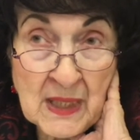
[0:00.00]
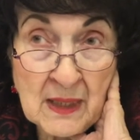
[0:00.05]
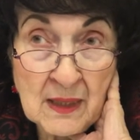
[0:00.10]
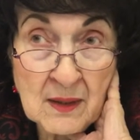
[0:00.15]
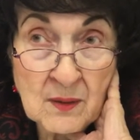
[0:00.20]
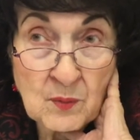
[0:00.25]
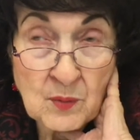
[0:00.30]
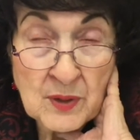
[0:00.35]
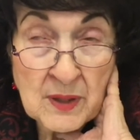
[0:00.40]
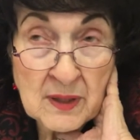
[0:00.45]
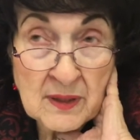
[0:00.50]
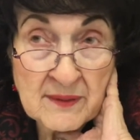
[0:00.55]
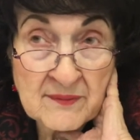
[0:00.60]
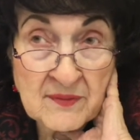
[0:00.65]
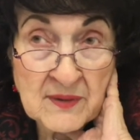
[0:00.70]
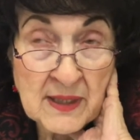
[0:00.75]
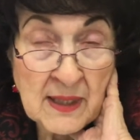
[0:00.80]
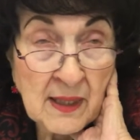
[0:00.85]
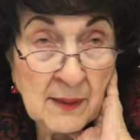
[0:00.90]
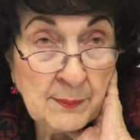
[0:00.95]
We
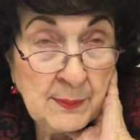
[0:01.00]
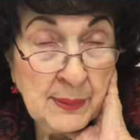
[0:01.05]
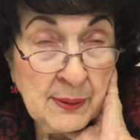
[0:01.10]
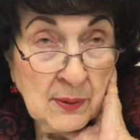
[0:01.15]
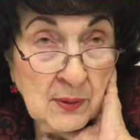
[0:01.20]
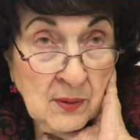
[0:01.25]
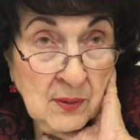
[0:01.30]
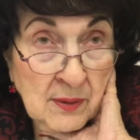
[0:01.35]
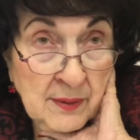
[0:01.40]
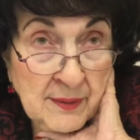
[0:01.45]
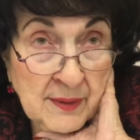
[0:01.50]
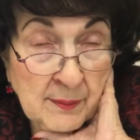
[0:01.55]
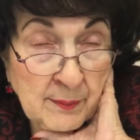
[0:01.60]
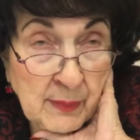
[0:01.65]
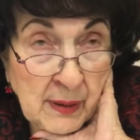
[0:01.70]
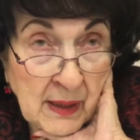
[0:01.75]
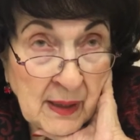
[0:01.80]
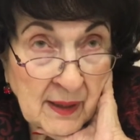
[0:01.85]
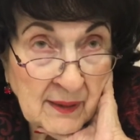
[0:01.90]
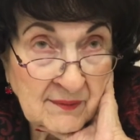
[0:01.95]
lived up on the
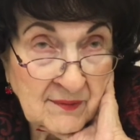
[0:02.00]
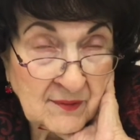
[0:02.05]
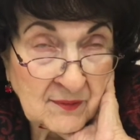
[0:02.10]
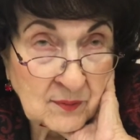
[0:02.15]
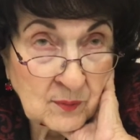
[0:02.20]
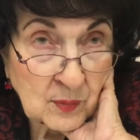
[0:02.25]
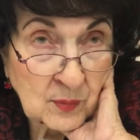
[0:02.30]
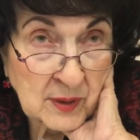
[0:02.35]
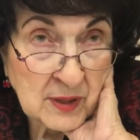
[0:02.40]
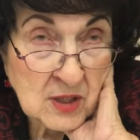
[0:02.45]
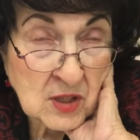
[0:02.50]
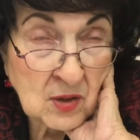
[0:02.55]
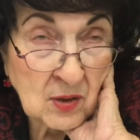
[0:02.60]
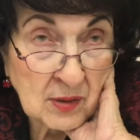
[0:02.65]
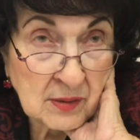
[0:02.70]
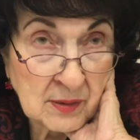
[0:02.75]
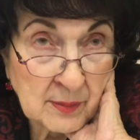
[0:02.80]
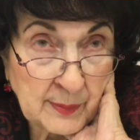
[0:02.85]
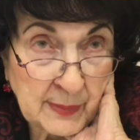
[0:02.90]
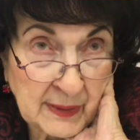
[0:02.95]
bluff, what is called
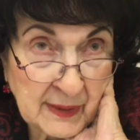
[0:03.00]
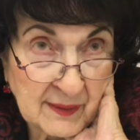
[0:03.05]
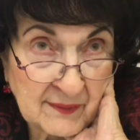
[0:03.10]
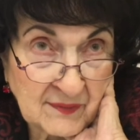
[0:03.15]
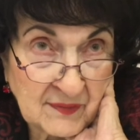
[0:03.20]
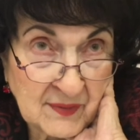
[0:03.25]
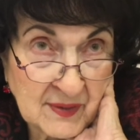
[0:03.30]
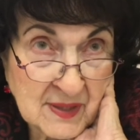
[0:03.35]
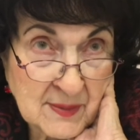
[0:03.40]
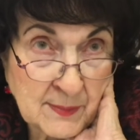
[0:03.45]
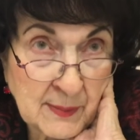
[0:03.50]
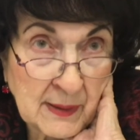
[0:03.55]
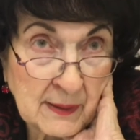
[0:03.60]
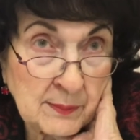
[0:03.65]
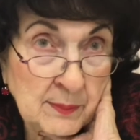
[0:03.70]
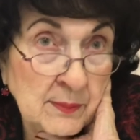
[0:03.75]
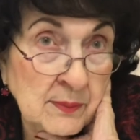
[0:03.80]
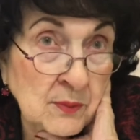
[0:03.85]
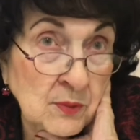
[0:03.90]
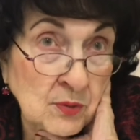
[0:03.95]
the bluff. It's
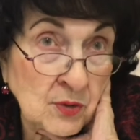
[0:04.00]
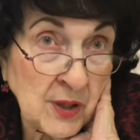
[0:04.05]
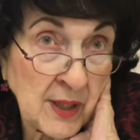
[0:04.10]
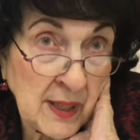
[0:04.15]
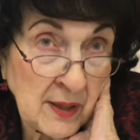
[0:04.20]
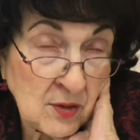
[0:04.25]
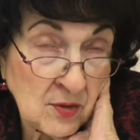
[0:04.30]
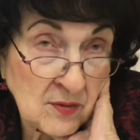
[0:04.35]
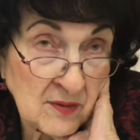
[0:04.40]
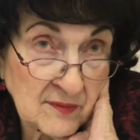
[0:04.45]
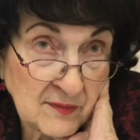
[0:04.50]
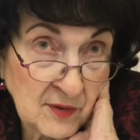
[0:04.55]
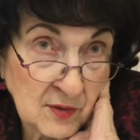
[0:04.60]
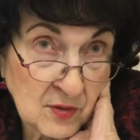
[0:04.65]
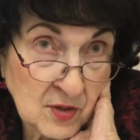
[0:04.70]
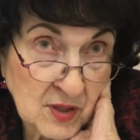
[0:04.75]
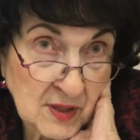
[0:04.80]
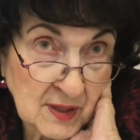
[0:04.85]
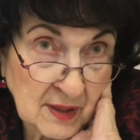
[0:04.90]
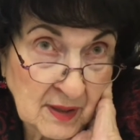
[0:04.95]
Duquesne
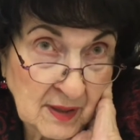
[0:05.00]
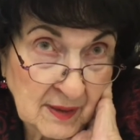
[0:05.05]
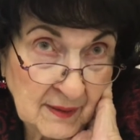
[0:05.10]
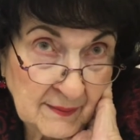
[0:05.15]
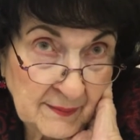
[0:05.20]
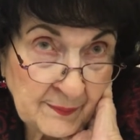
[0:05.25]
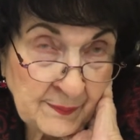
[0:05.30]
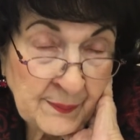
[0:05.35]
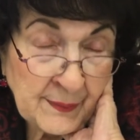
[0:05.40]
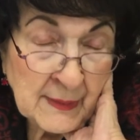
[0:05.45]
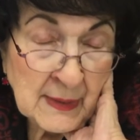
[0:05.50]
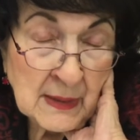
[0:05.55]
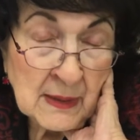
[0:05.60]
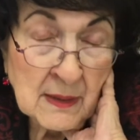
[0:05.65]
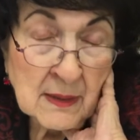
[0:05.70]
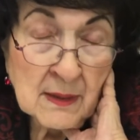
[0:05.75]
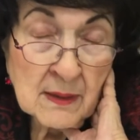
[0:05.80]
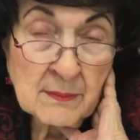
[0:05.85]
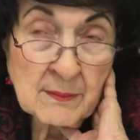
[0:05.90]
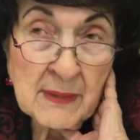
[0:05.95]
University.
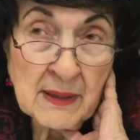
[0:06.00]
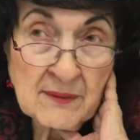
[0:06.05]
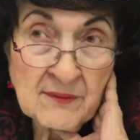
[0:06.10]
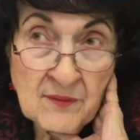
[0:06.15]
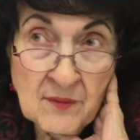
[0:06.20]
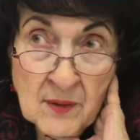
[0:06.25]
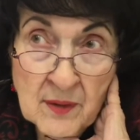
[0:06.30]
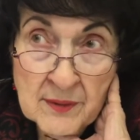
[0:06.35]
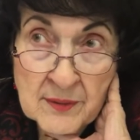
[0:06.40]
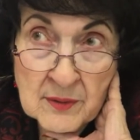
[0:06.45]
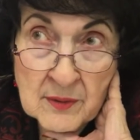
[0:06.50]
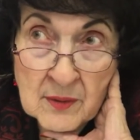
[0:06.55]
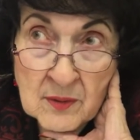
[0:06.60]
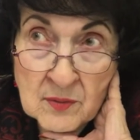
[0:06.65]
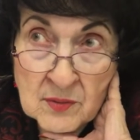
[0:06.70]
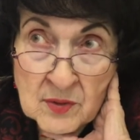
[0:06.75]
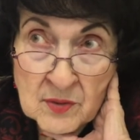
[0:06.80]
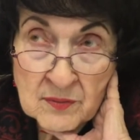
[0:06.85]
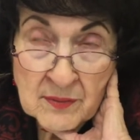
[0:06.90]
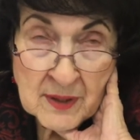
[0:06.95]
My father
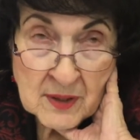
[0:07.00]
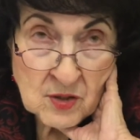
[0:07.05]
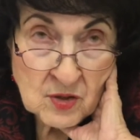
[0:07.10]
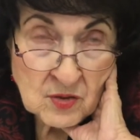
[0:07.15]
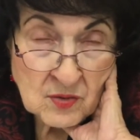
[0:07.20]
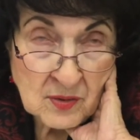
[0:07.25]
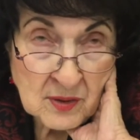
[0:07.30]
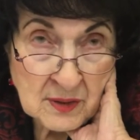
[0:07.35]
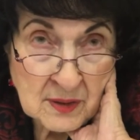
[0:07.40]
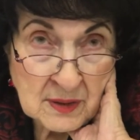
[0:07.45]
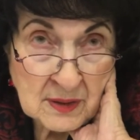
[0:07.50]
owned a restaurant,